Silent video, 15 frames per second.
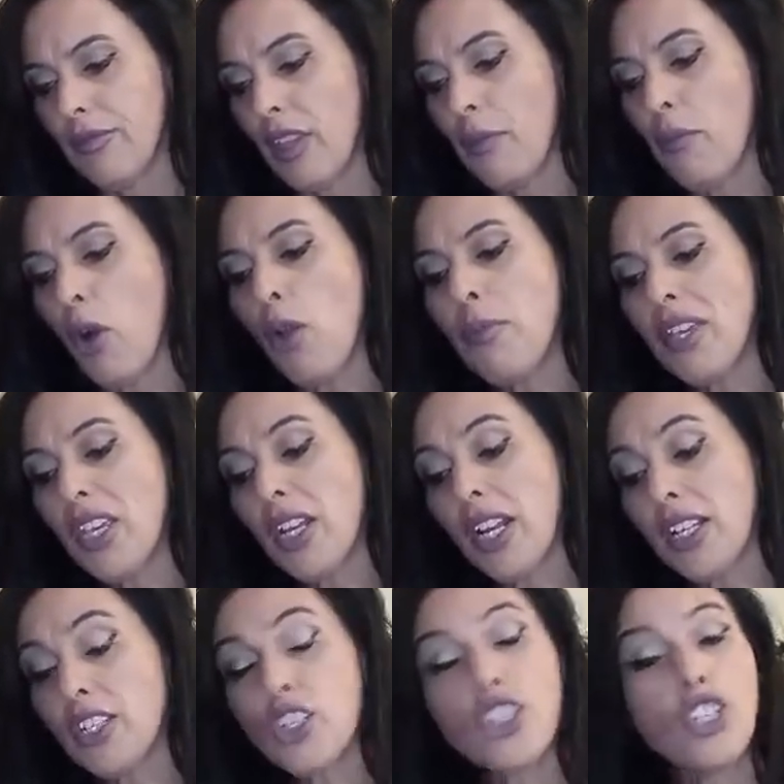It might be
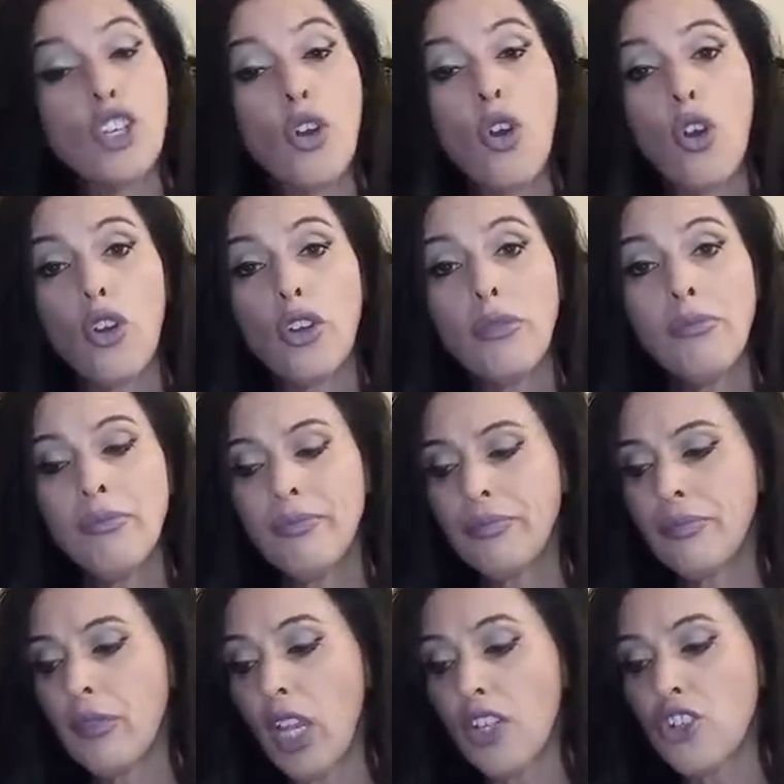connected to your home,
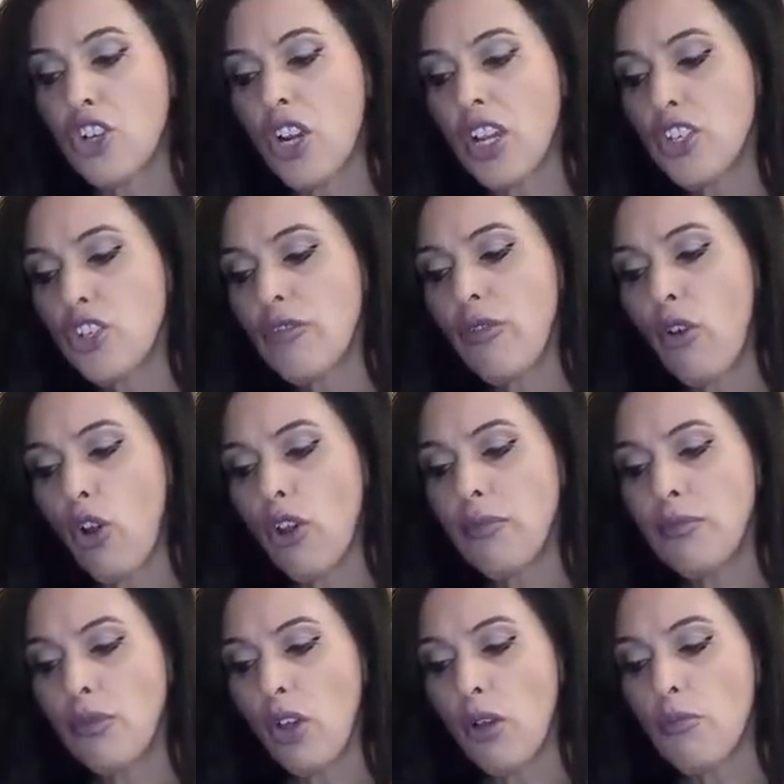a change of
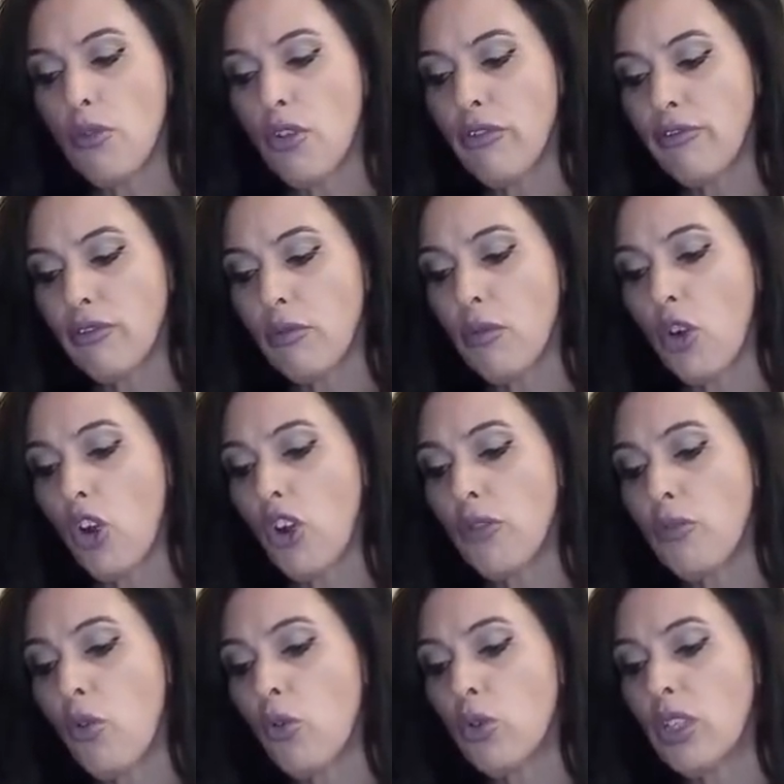home, a move from
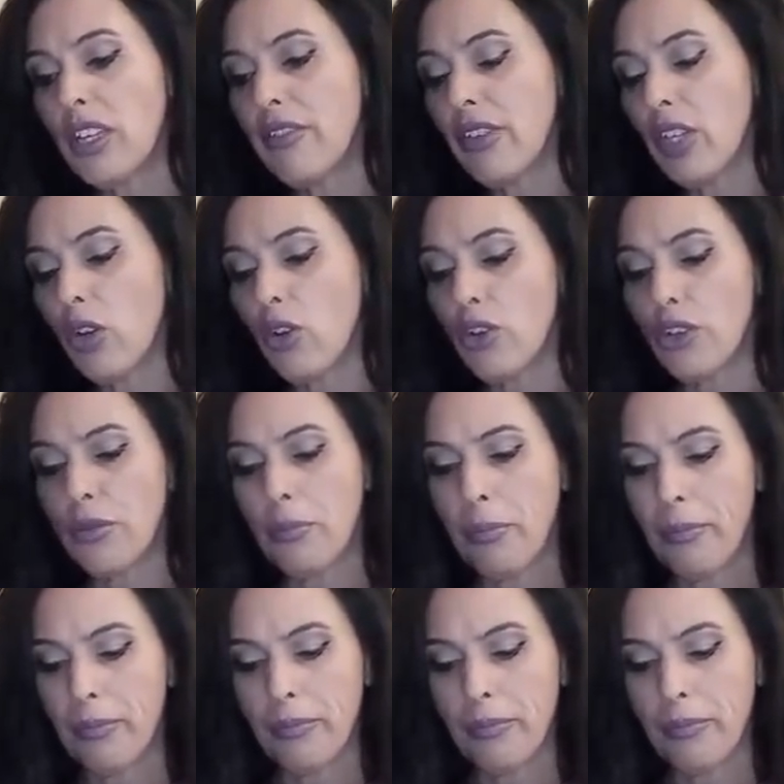home, or leaving a home.